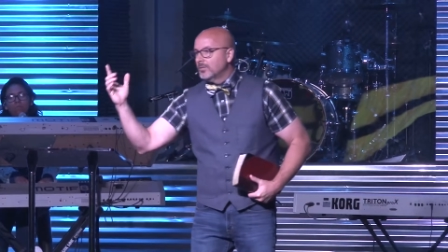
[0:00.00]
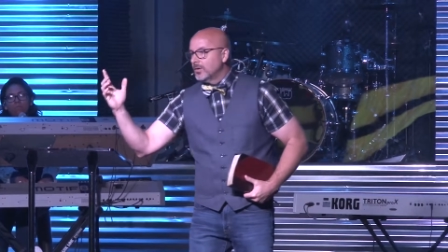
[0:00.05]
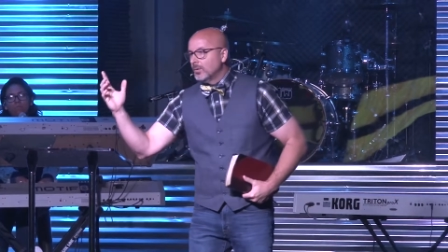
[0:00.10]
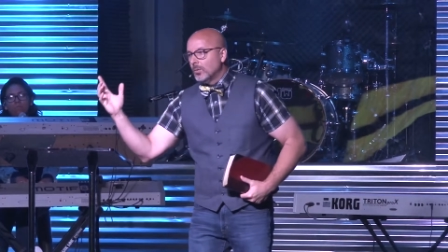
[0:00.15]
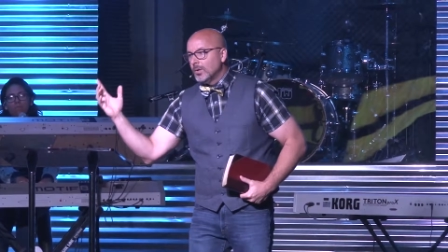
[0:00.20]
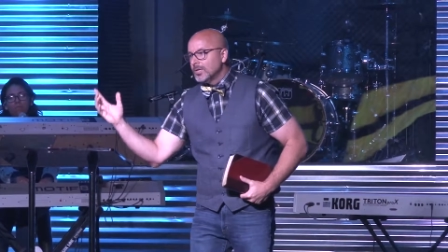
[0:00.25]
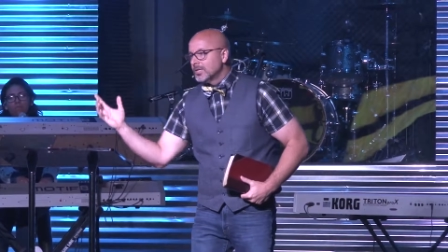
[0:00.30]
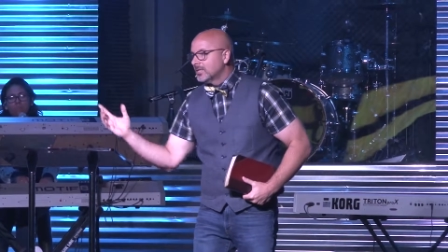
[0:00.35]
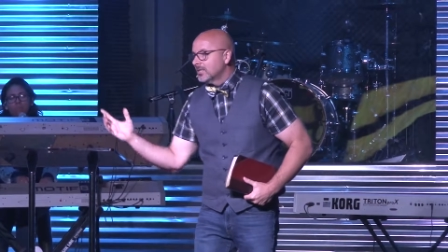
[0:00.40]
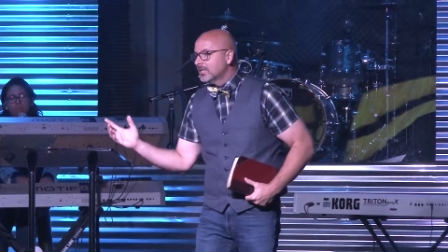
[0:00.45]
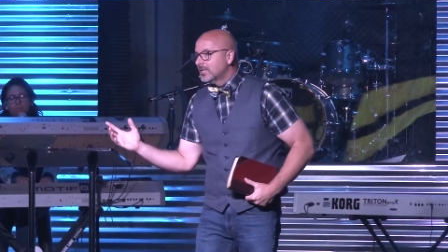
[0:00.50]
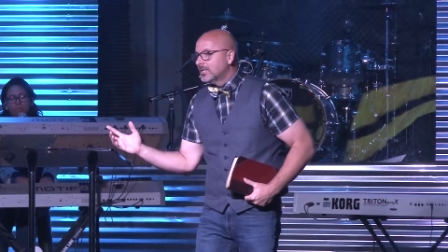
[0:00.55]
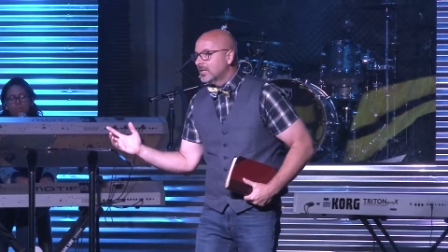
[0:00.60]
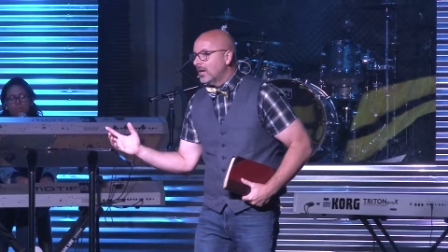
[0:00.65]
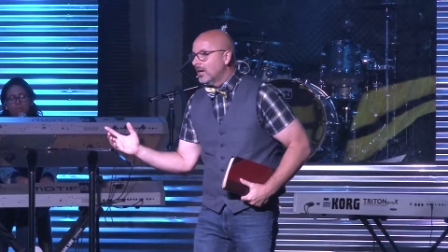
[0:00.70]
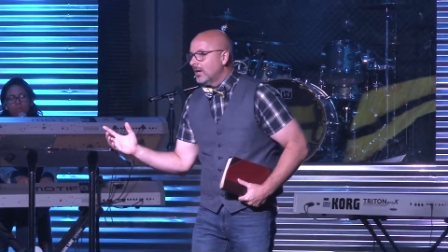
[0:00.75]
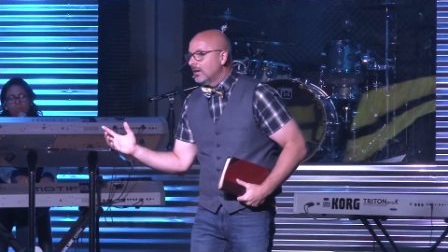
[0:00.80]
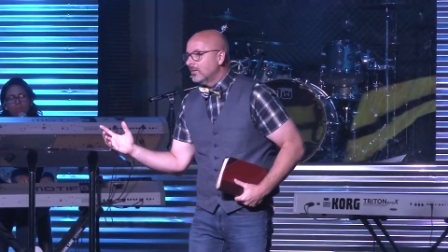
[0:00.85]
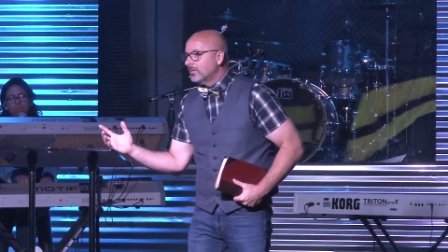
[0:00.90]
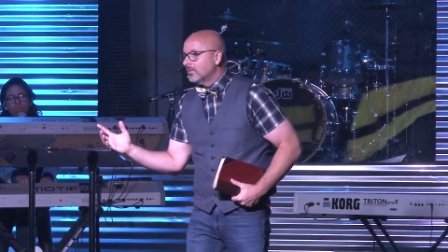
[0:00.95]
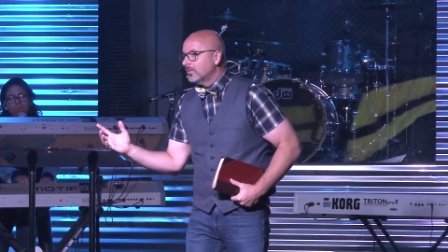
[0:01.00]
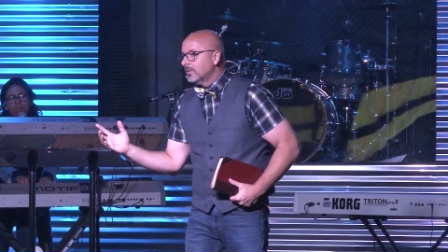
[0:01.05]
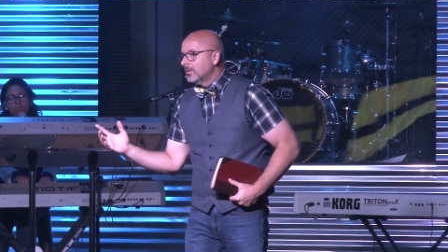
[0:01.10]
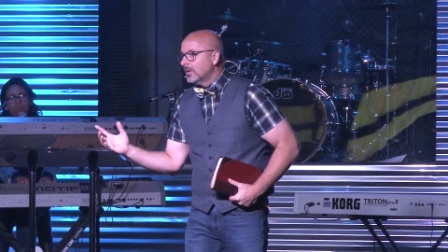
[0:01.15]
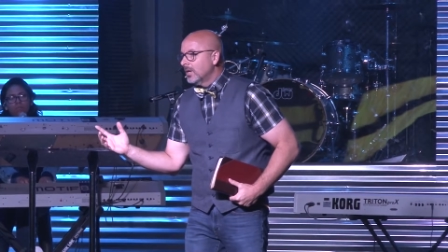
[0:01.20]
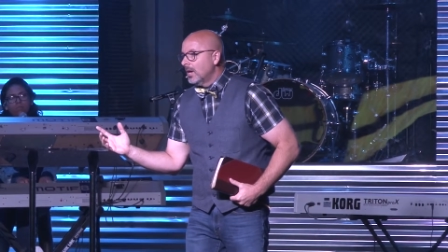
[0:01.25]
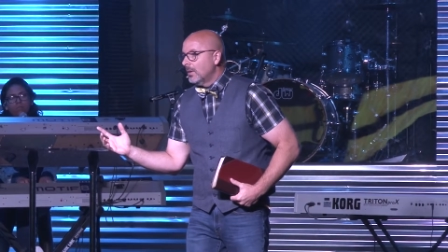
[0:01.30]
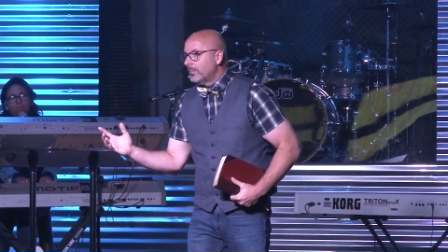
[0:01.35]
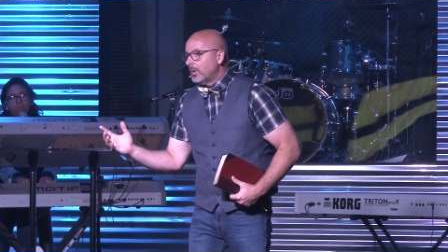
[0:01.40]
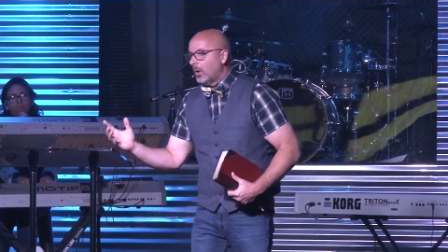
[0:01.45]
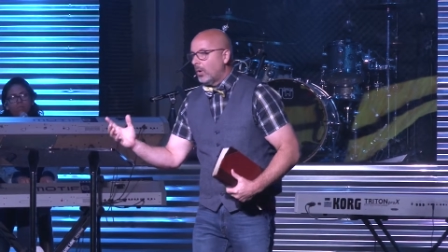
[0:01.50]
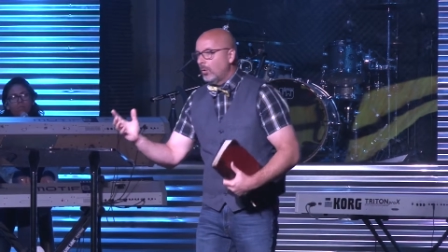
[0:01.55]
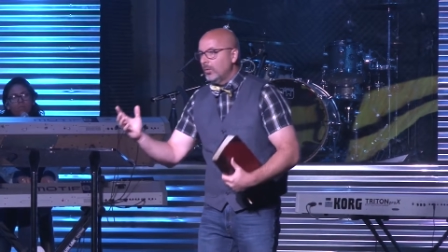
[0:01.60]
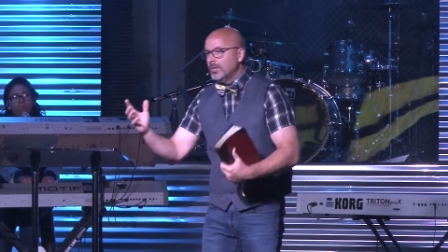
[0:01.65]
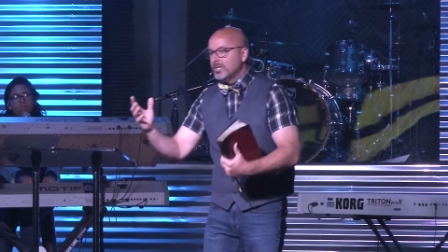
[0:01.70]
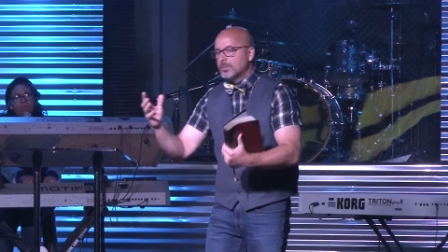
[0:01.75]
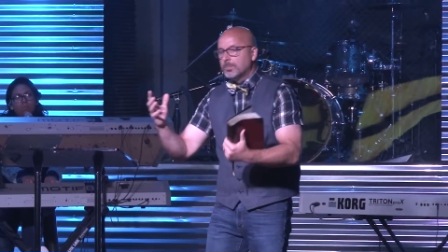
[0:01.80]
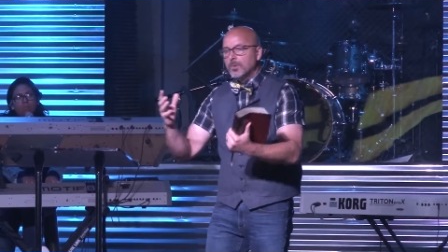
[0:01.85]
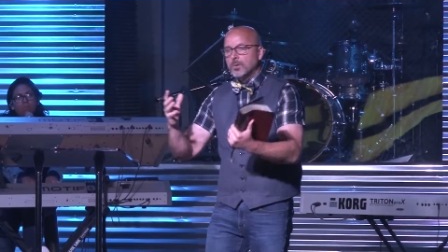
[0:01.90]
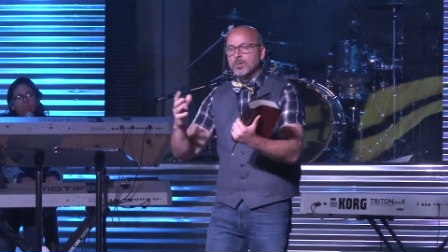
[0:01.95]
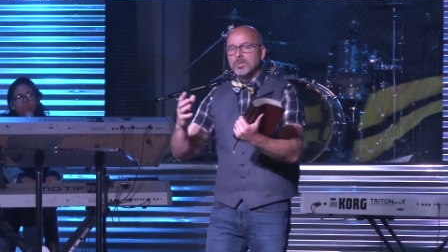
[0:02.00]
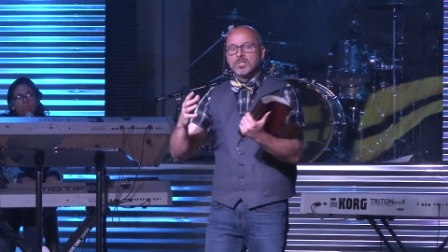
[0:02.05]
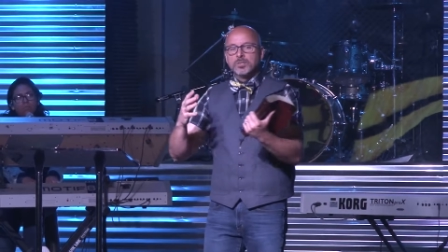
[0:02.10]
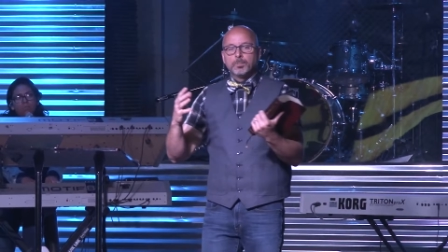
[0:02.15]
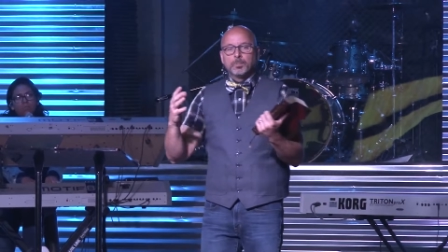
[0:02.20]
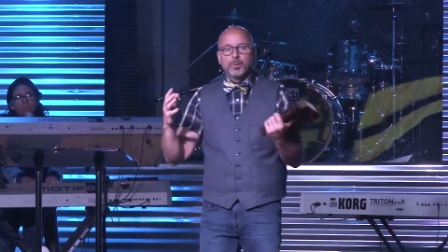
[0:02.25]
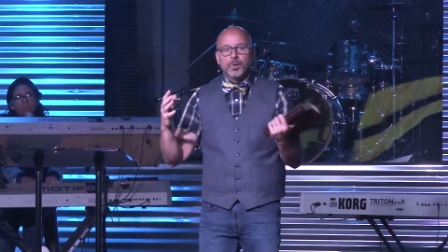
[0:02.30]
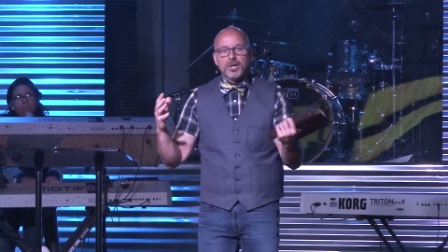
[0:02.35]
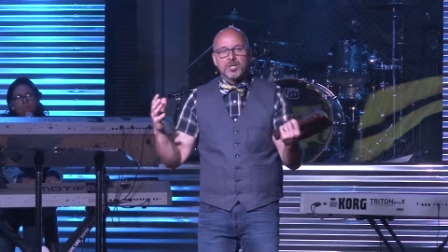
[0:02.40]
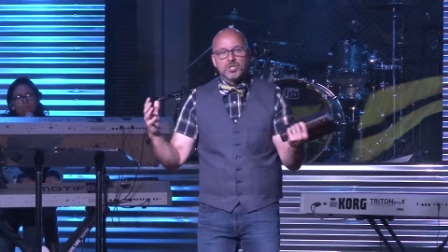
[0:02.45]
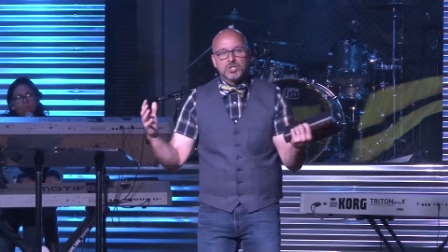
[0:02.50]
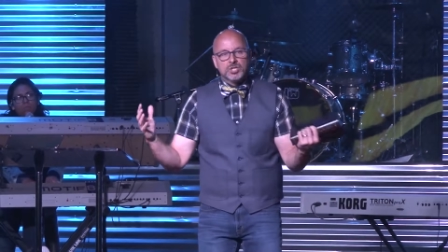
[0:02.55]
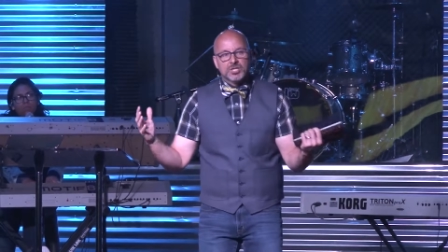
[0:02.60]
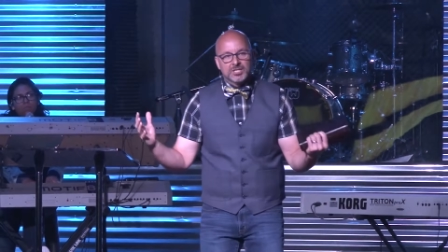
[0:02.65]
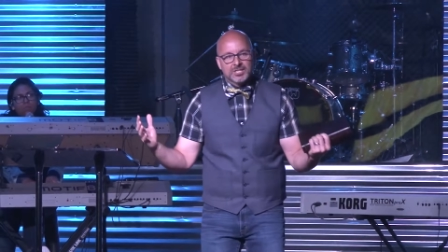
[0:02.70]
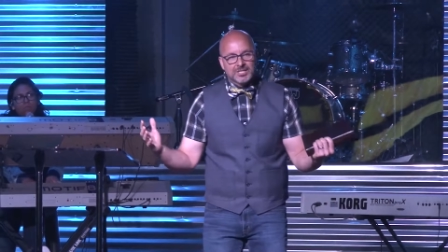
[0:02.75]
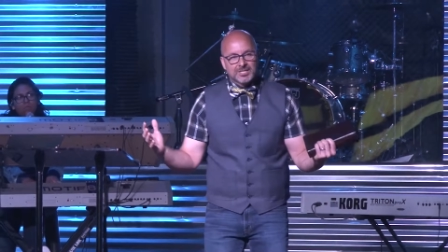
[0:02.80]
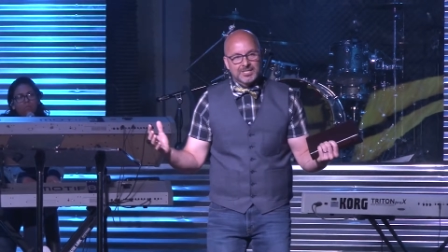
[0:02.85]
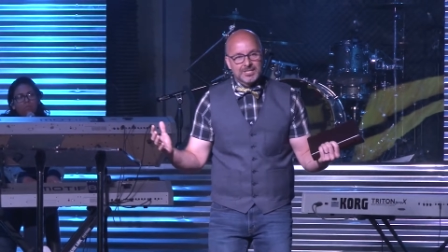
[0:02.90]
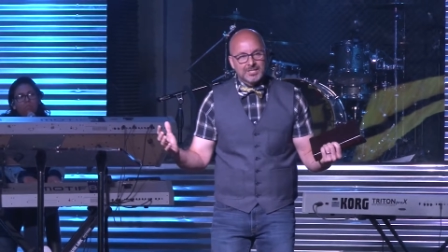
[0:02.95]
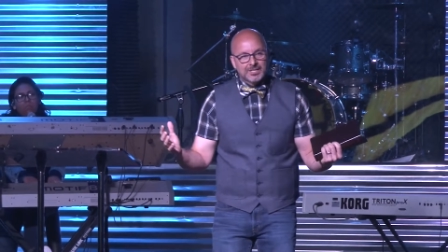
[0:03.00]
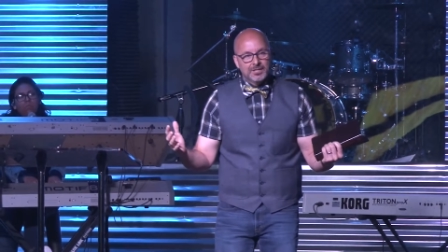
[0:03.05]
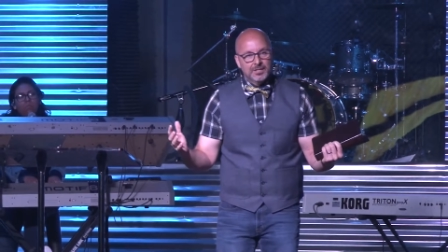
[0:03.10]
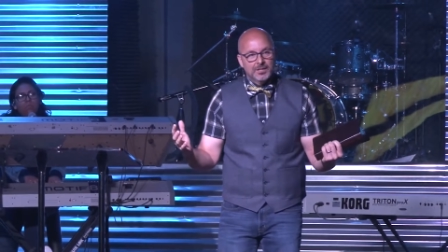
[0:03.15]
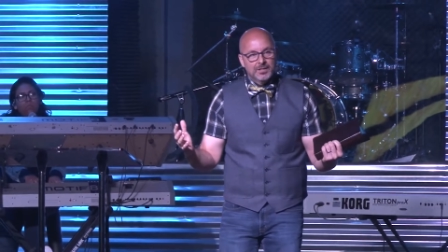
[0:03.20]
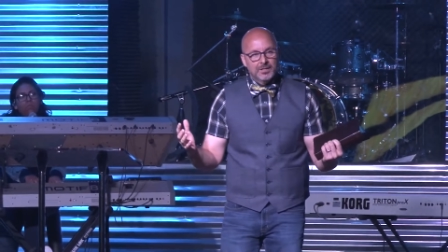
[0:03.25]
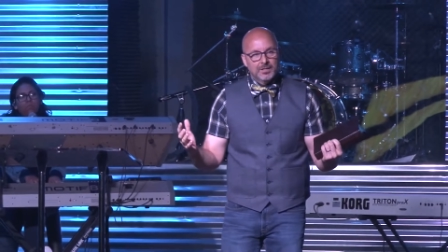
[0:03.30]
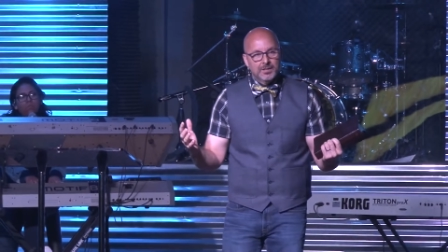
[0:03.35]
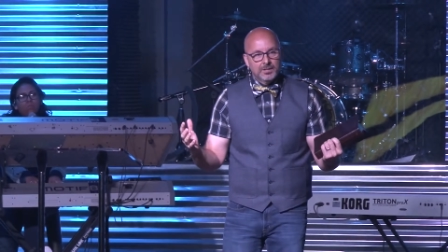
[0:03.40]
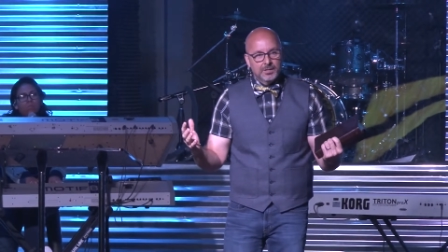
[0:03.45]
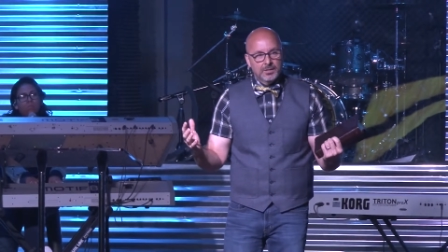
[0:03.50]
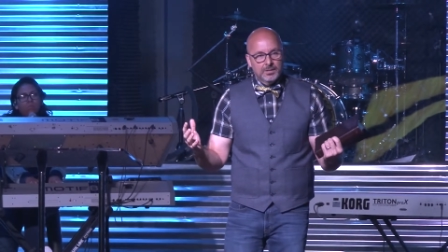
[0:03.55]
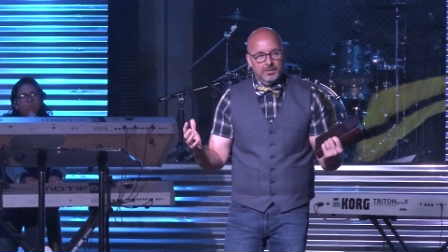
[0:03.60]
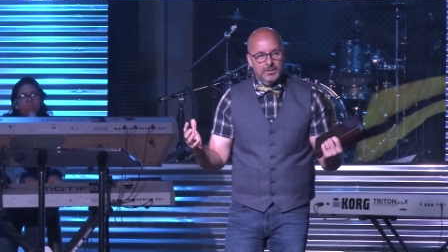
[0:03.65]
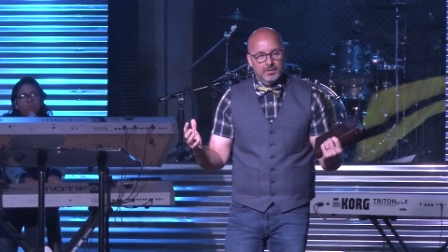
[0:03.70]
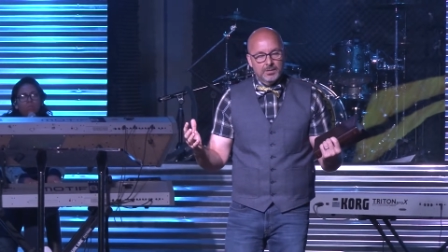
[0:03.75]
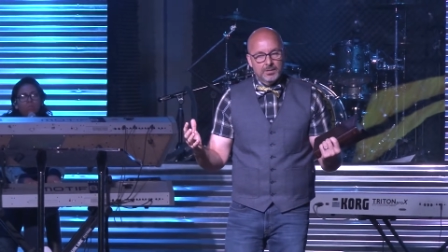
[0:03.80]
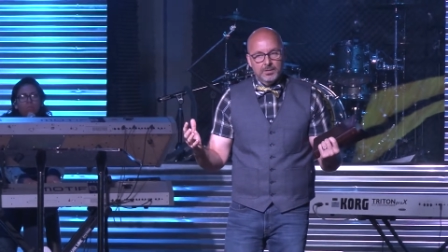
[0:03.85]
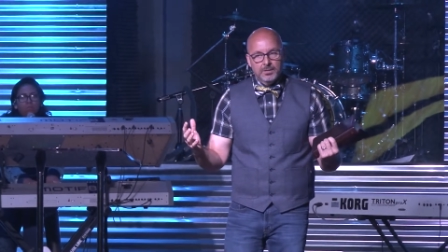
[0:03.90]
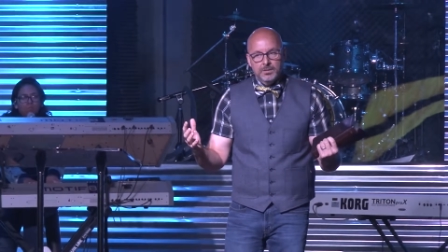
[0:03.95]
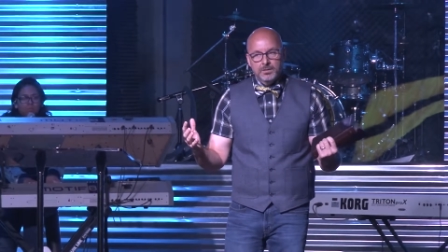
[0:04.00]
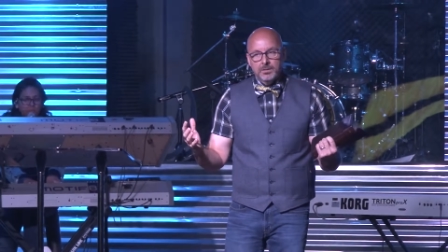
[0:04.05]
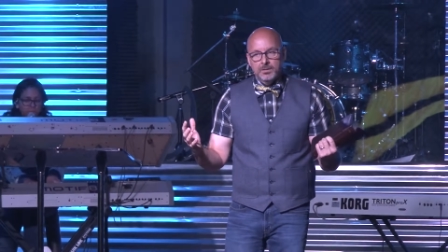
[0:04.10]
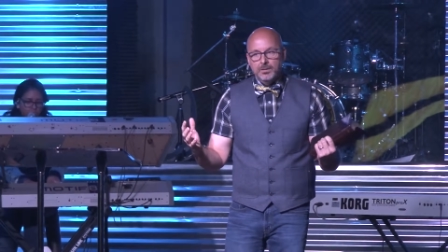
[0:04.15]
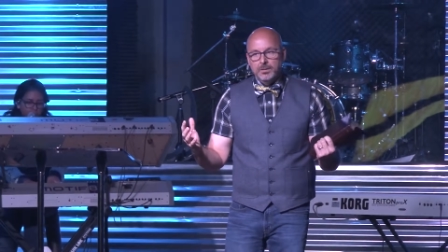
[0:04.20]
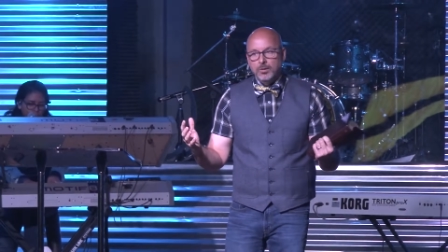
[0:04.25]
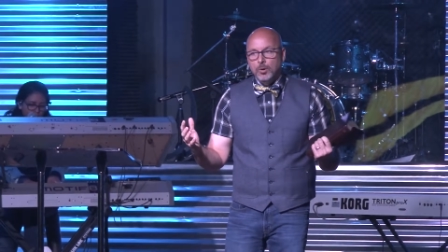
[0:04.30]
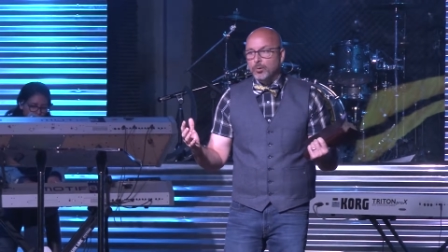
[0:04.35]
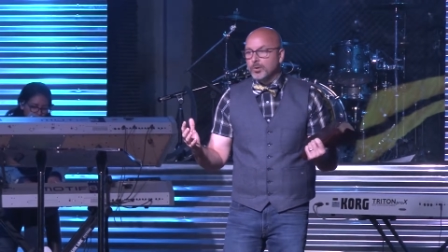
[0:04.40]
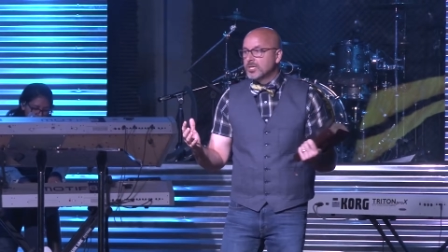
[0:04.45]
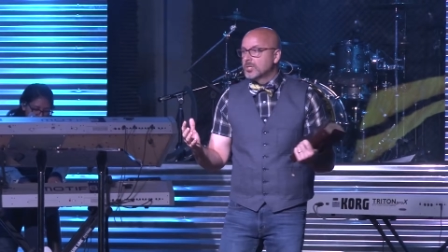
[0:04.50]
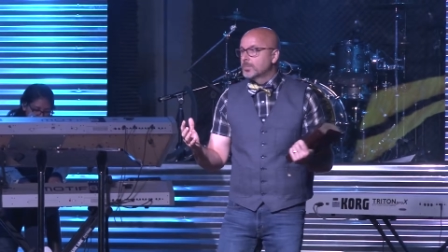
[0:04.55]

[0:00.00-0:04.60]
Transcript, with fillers: It wasn't a dove, but Holy Spirit is precious. Holy